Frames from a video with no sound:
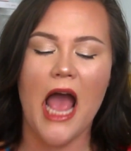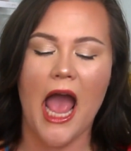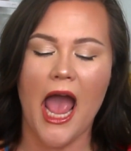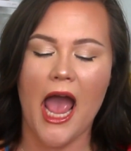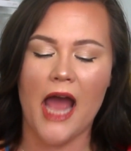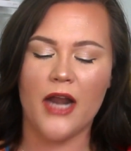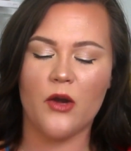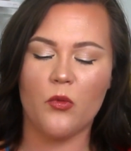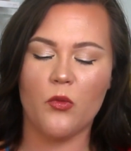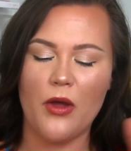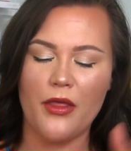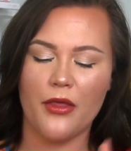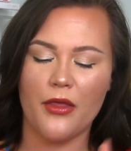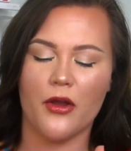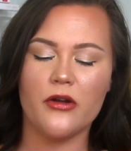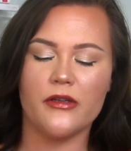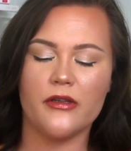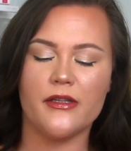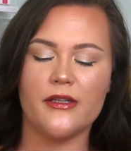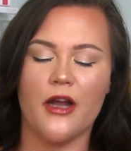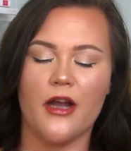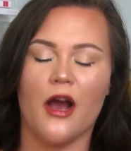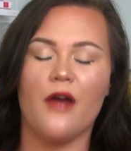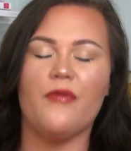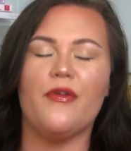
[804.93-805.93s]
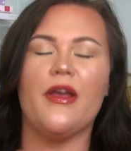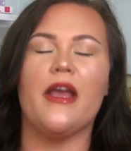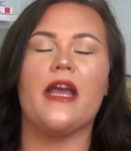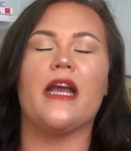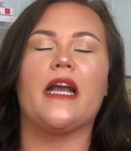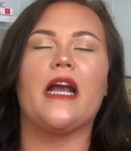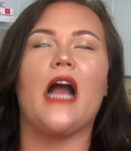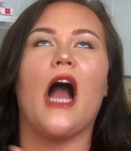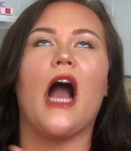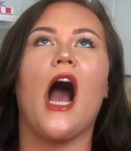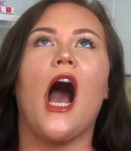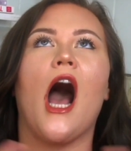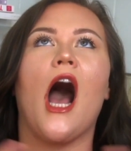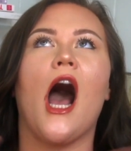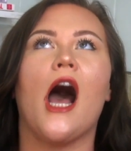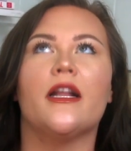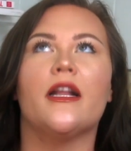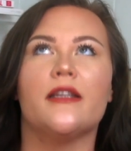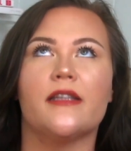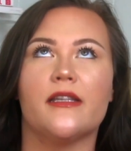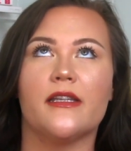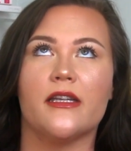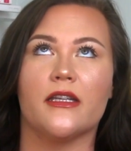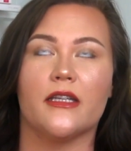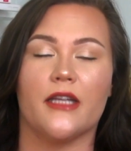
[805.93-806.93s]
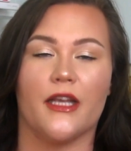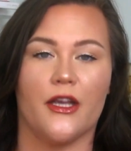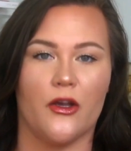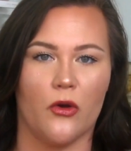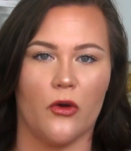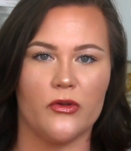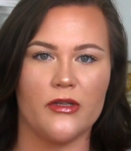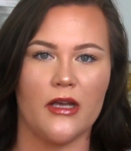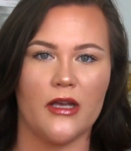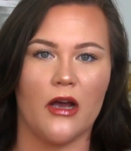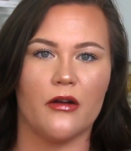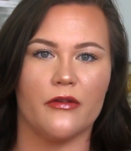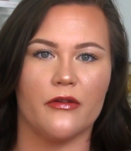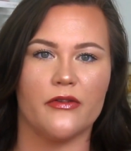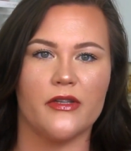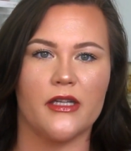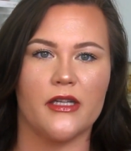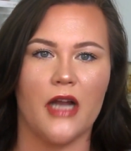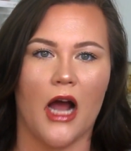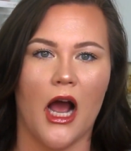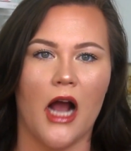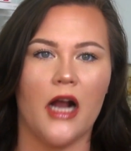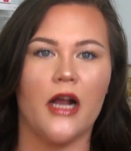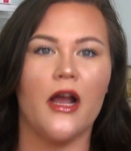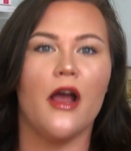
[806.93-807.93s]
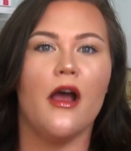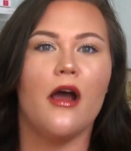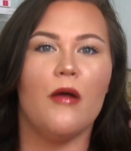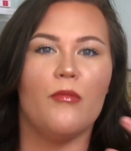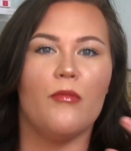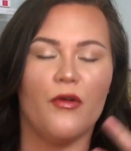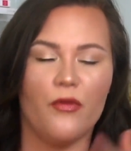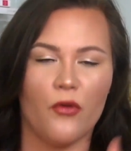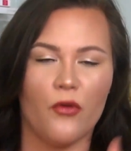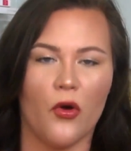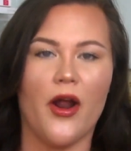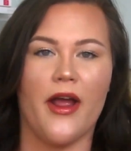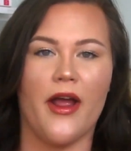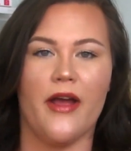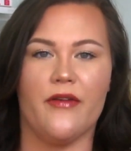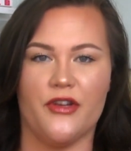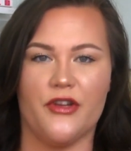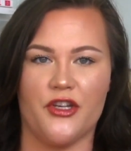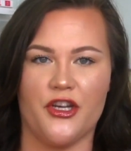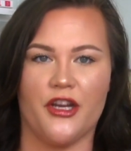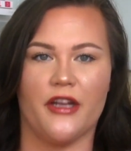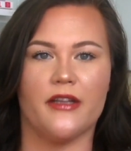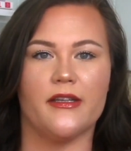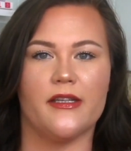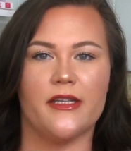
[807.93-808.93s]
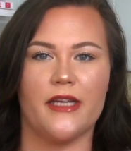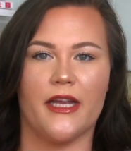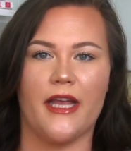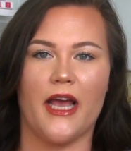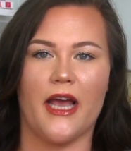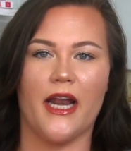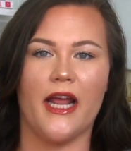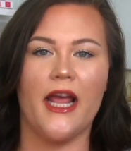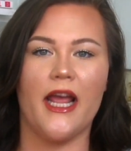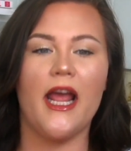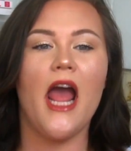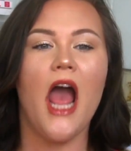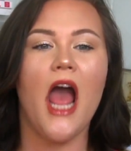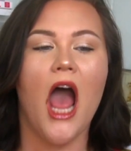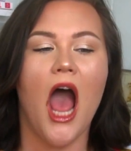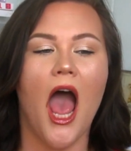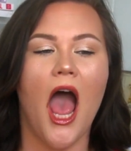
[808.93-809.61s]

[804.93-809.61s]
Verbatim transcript: And with her stuff, it constantly goes out of stock before I have a chance to get it.